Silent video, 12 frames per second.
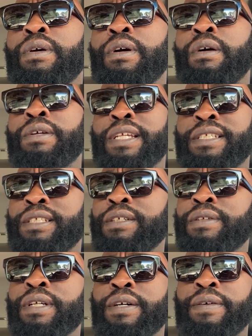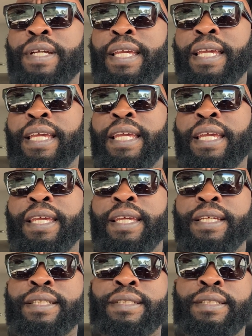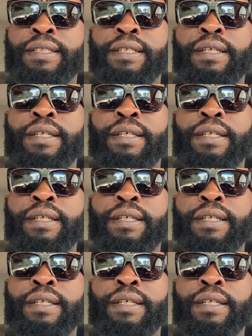and they still don't get, is